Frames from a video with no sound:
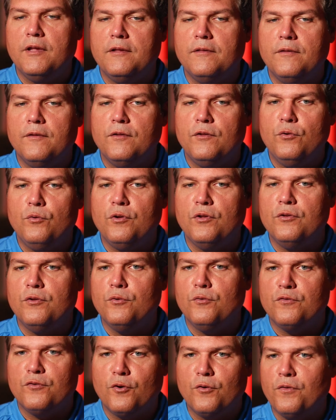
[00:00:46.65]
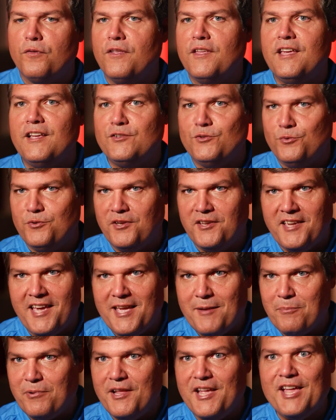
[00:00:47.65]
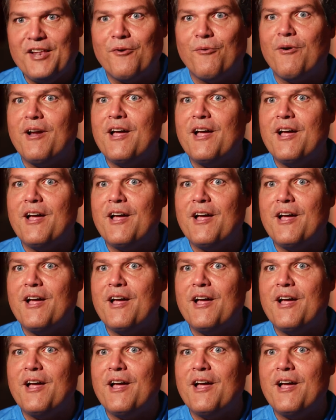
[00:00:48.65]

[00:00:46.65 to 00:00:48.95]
can do certain things. You can game plan